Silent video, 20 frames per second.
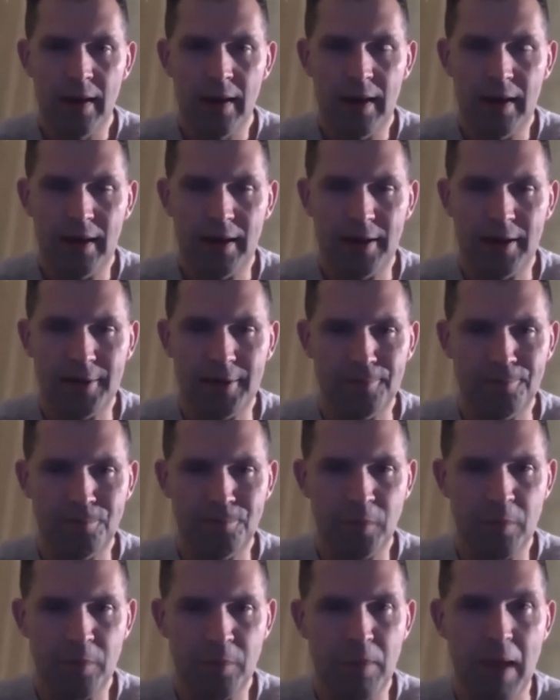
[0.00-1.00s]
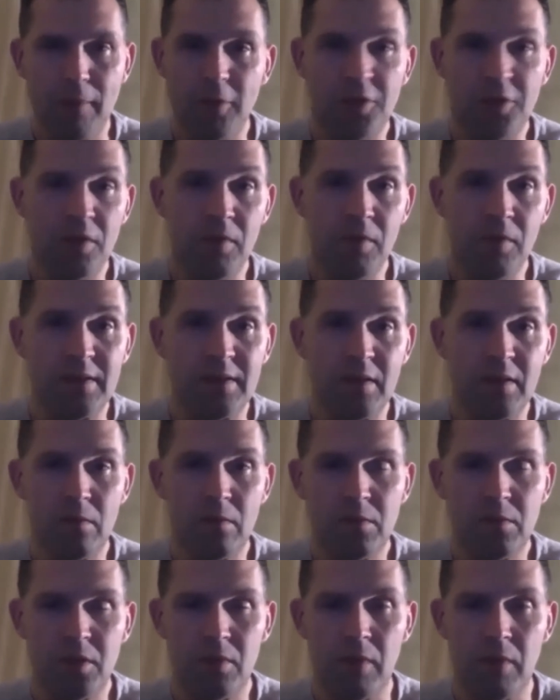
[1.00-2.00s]
Pablo Del
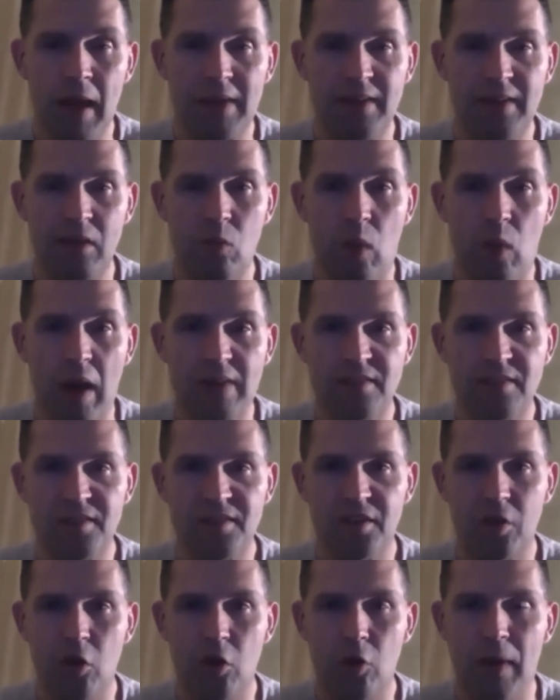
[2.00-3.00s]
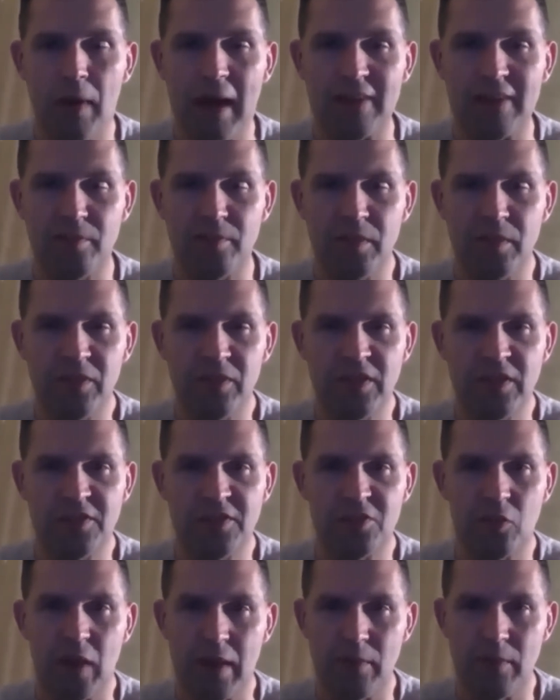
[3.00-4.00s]
Monte wants to go, possibly
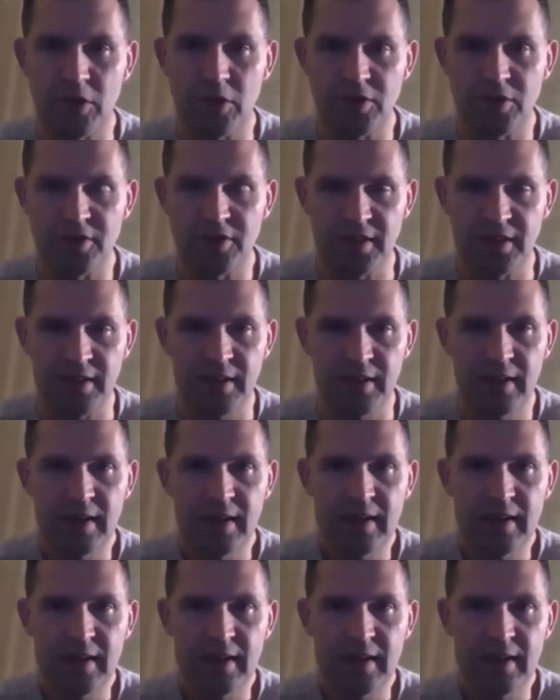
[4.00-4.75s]
Vince Ramos, and